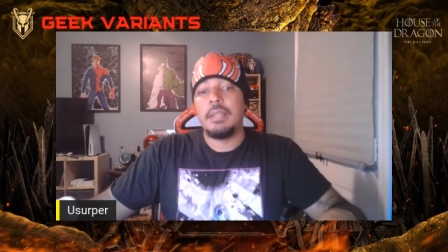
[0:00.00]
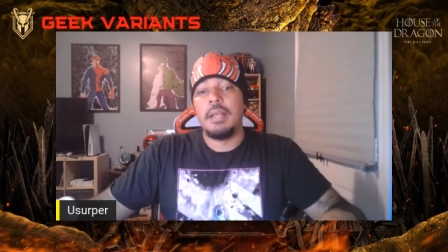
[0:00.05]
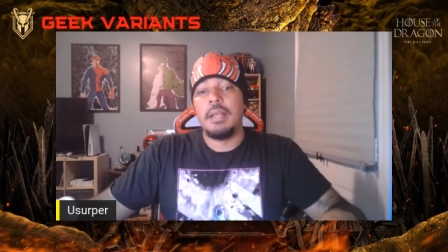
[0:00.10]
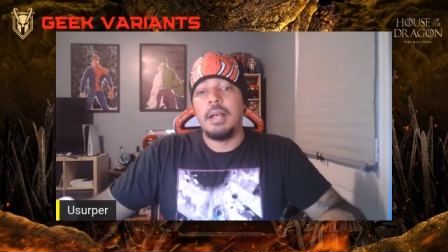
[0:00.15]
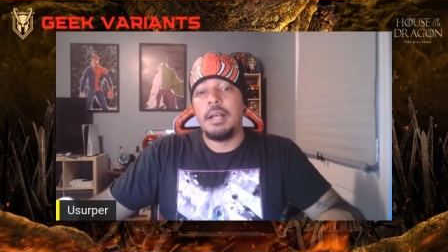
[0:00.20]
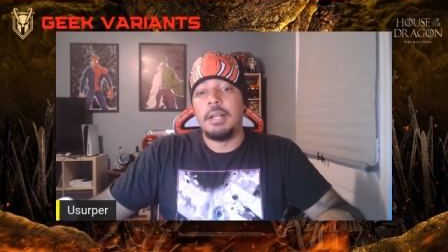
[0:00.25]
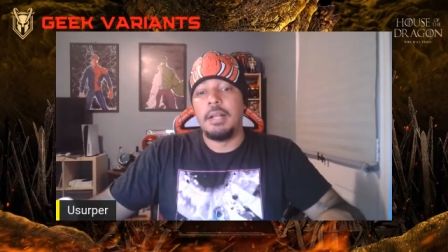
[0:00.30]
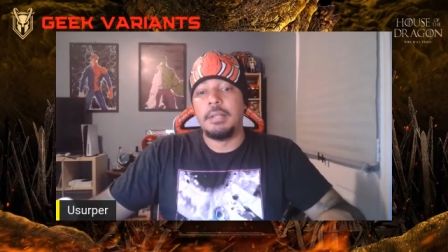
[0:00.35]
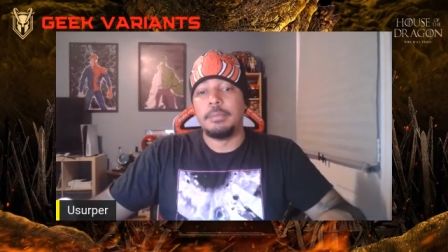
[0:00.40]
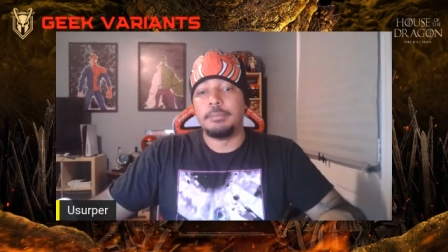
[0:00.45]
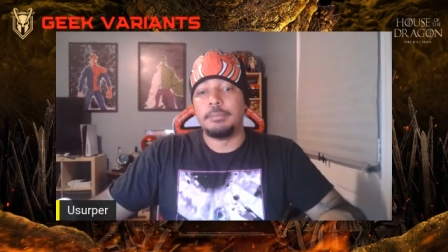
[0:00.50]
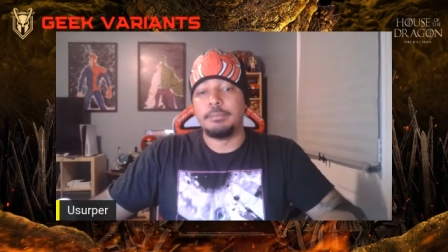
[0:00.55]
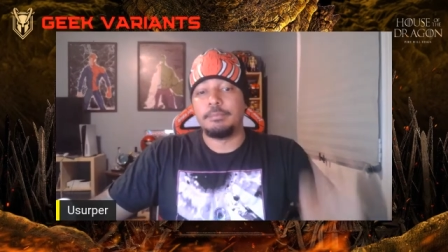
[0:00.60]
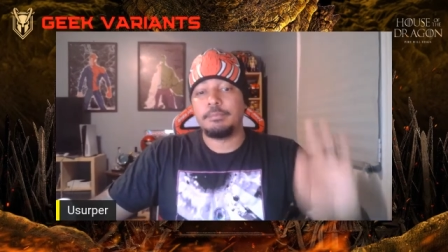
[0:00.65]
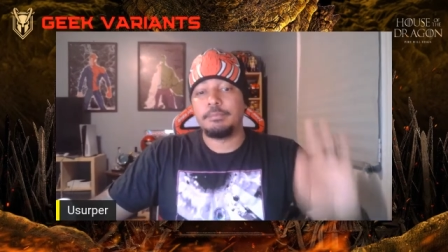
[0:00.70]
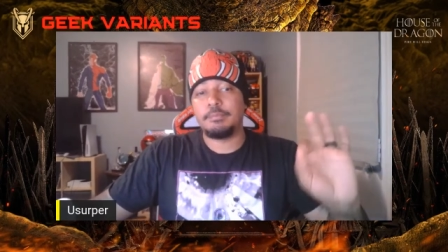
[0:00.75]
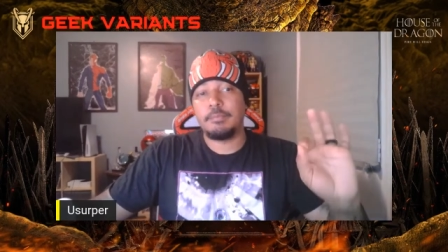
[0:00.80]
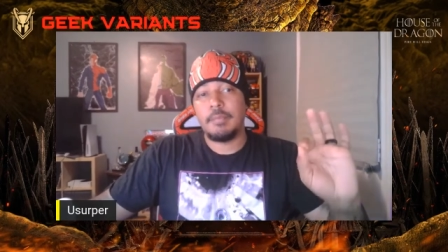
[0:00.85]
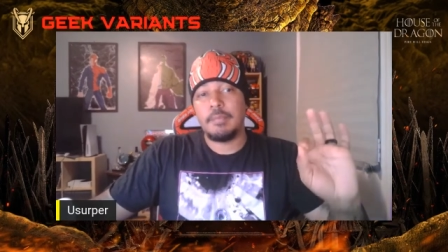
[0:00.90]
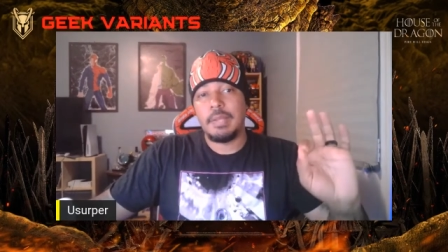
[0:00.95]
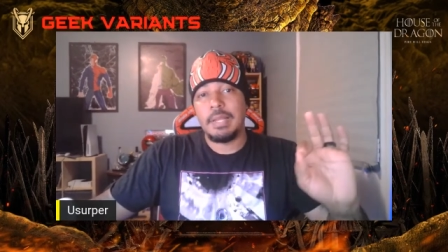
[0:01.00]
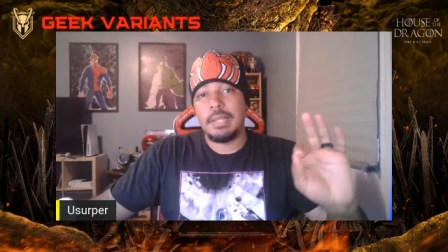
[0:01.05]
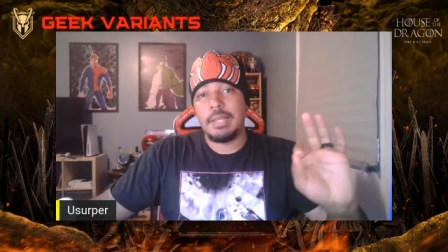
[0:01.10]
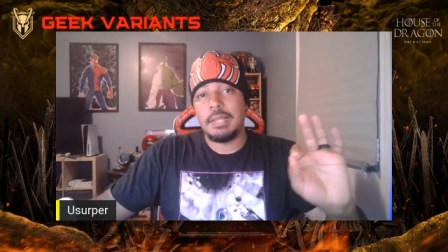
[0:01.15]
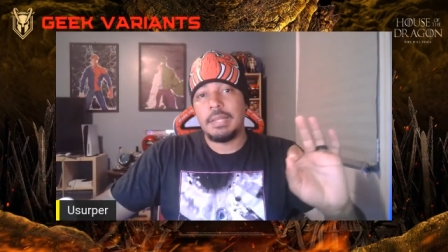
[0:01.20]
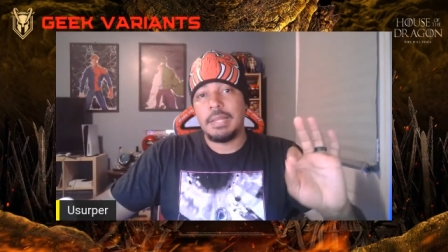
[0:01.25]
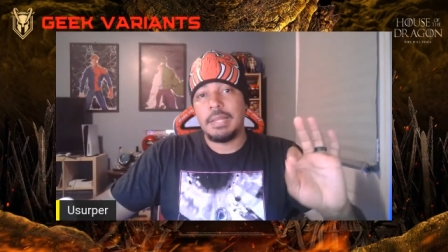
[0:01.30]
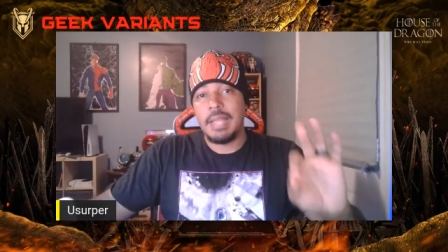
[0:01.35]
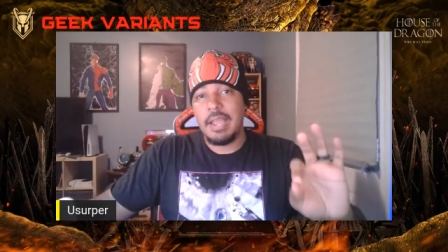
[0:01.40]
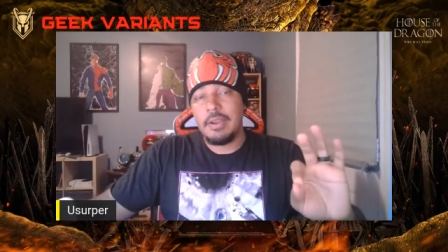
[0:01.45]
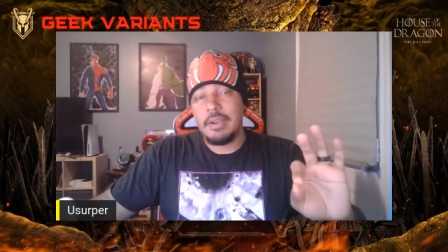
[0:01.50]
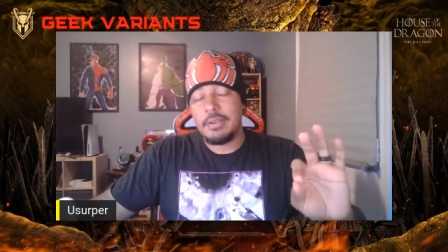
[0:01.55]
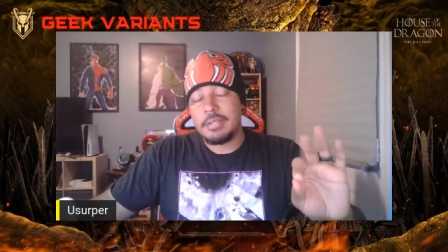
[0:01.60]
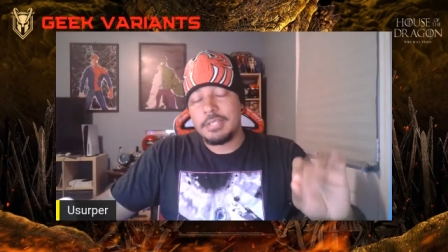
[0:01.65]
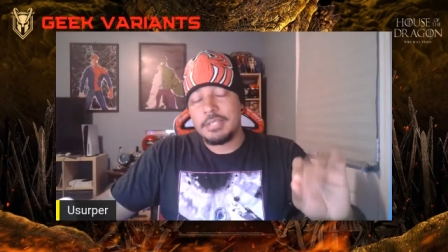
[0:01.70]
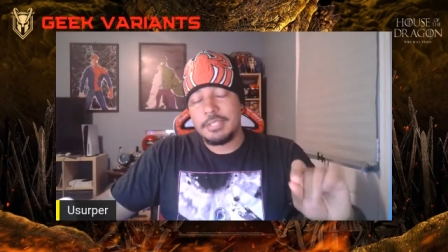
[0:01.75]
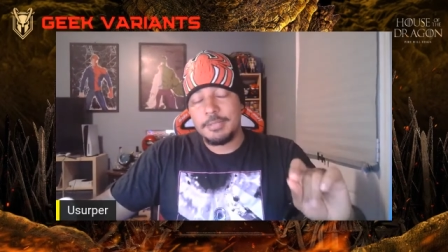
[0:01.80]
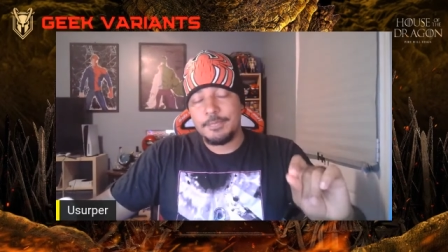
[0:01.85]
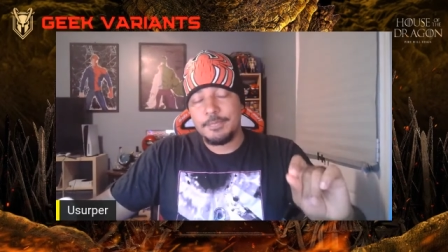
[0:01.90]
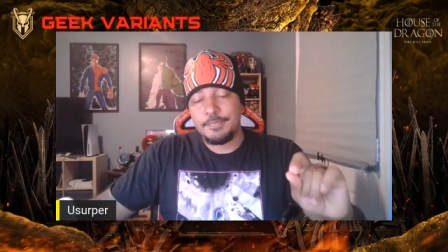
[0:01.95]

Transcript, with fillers: Um Larys.